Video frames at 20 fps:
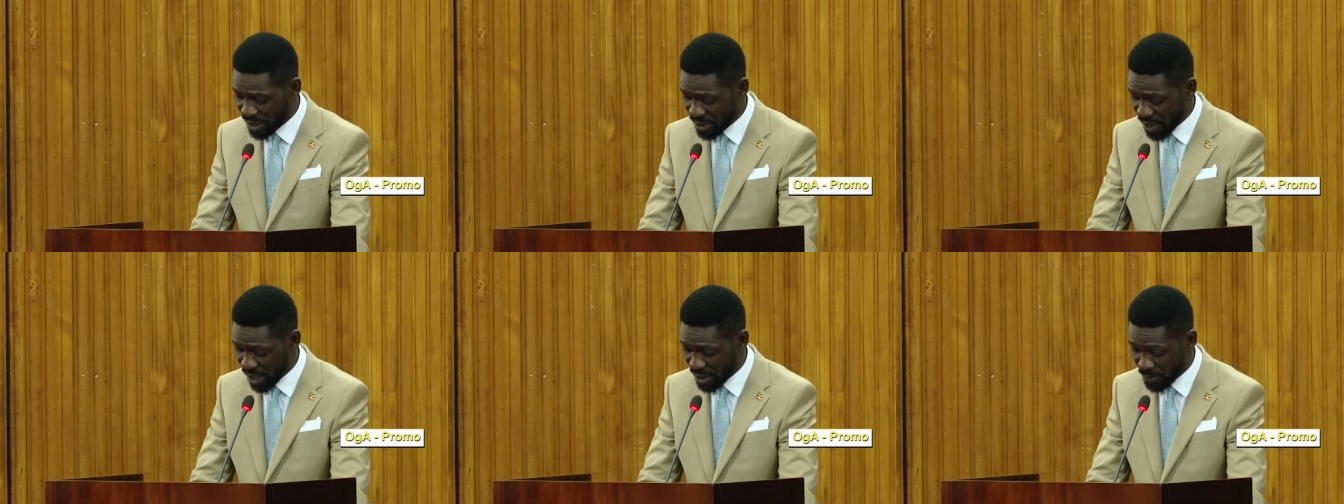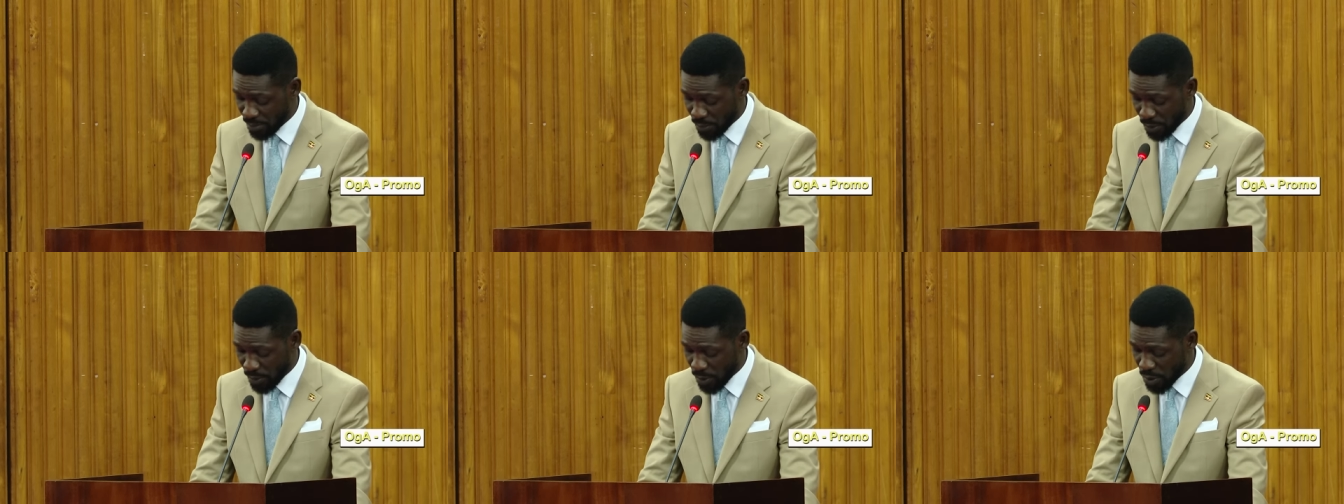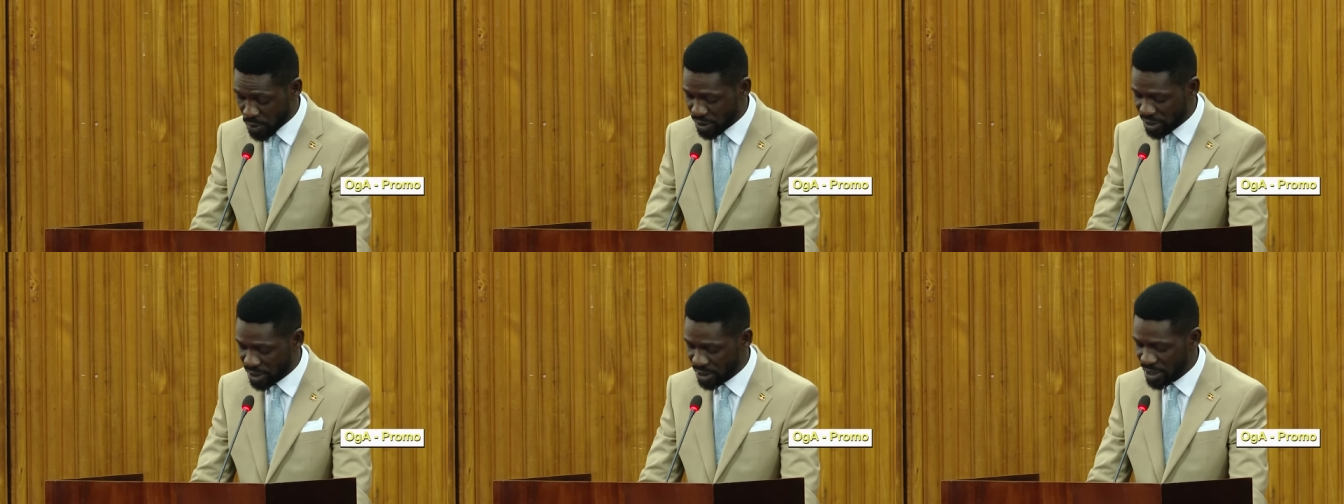and
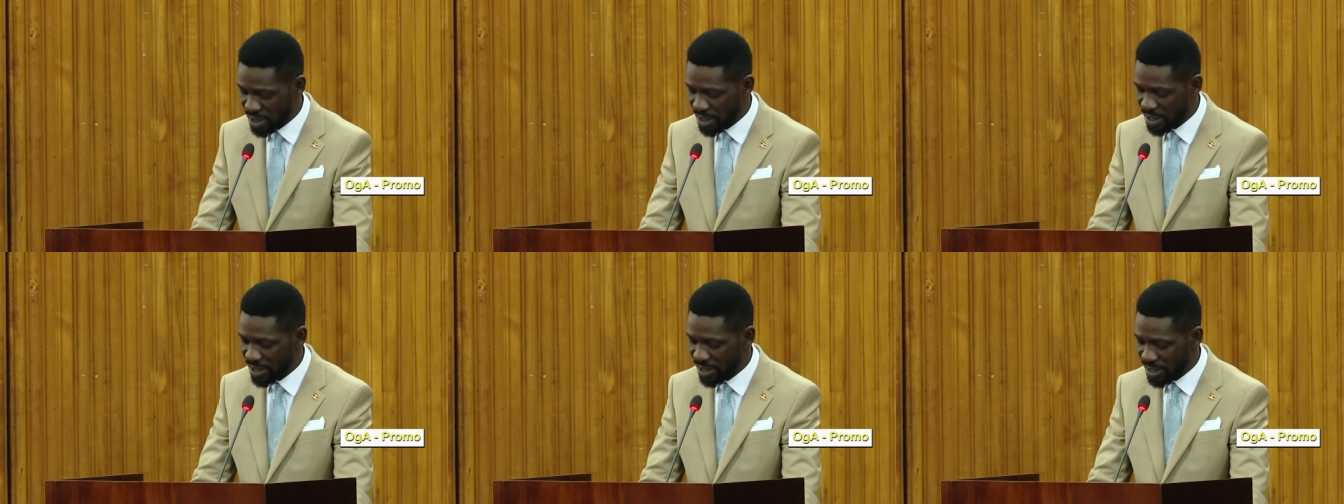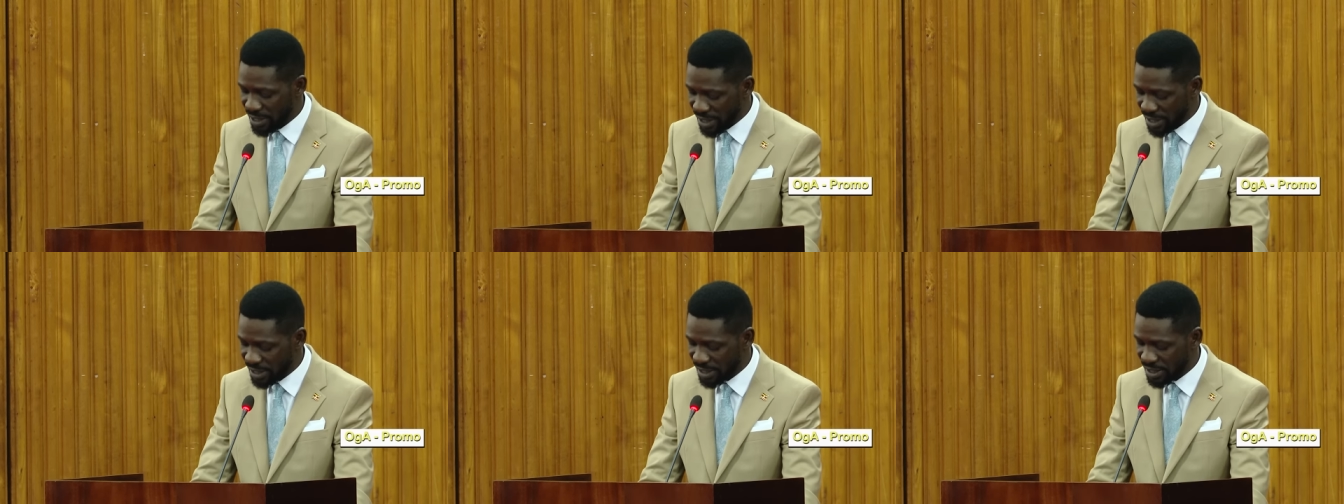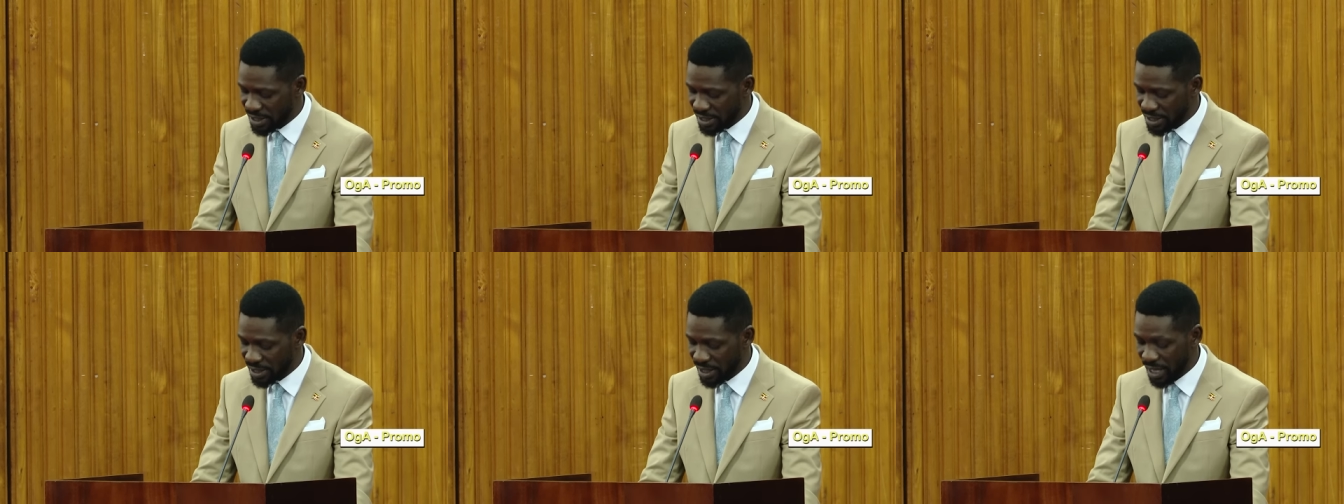promotes
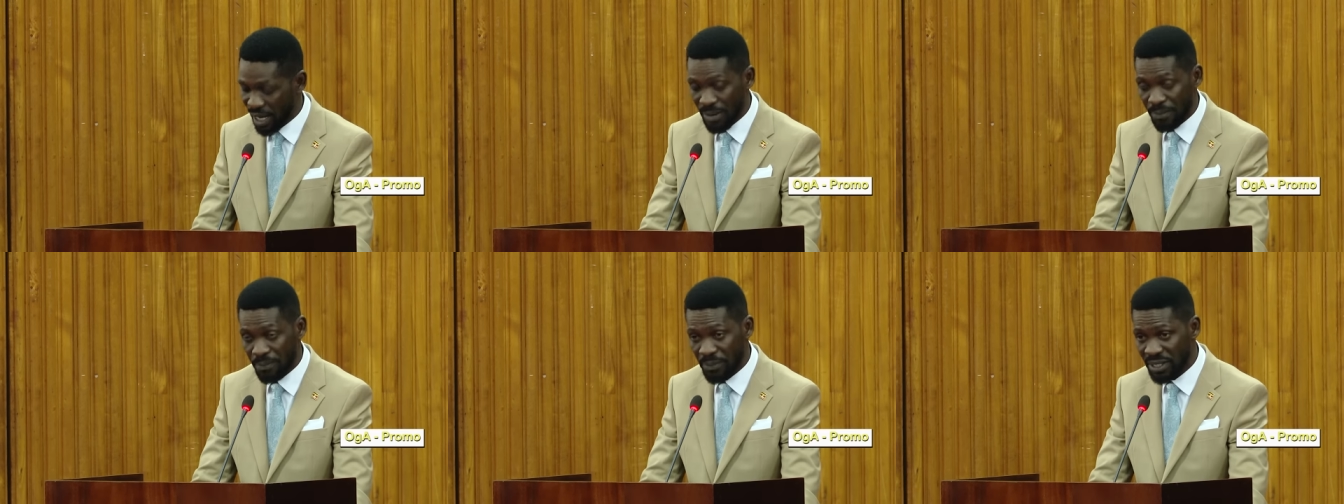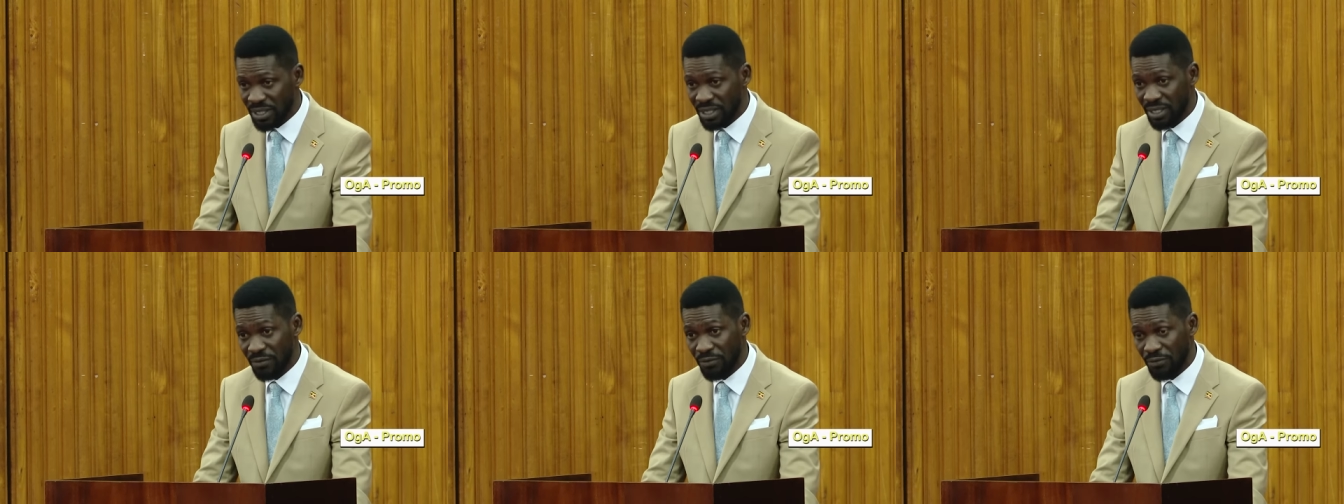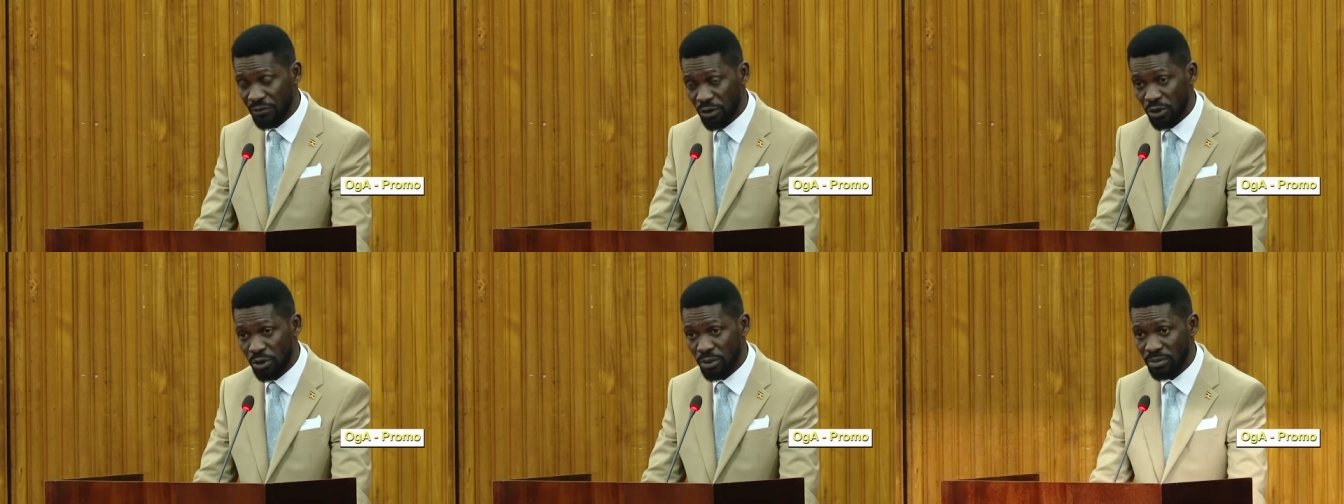dignity and basic
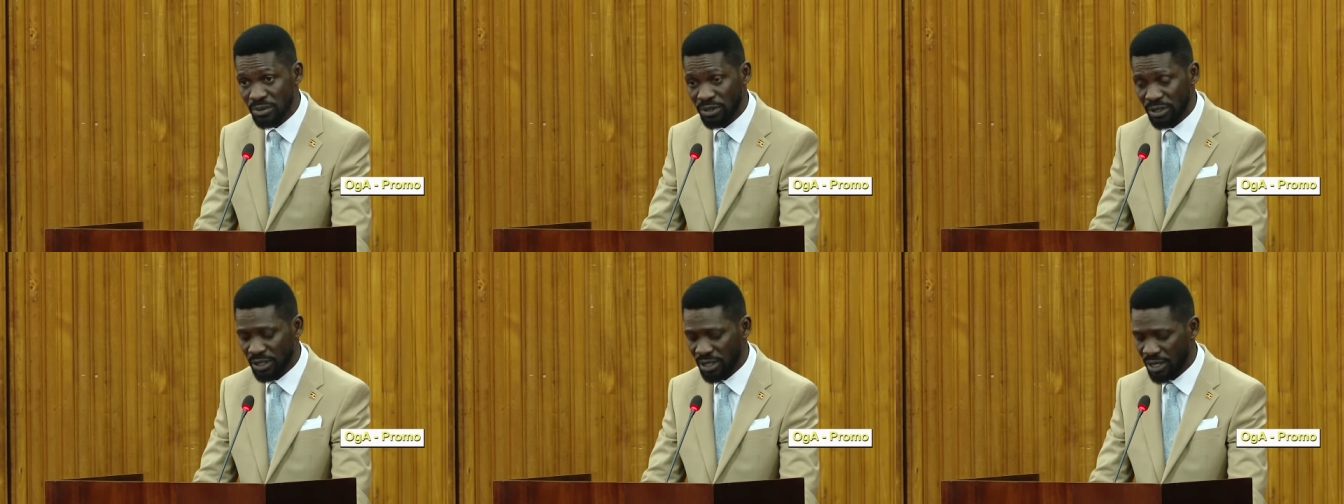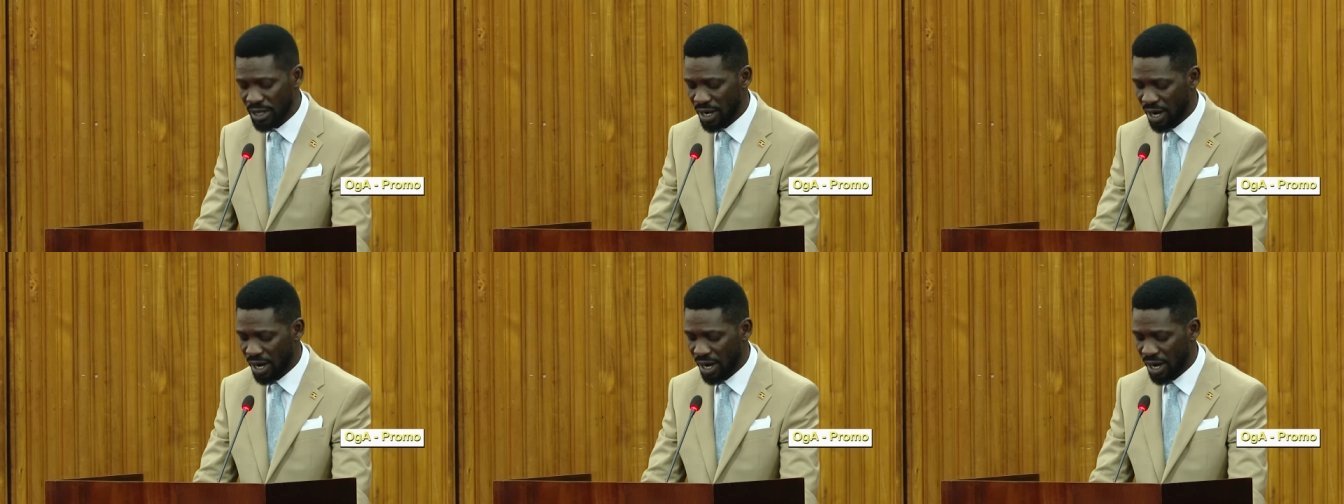freedoms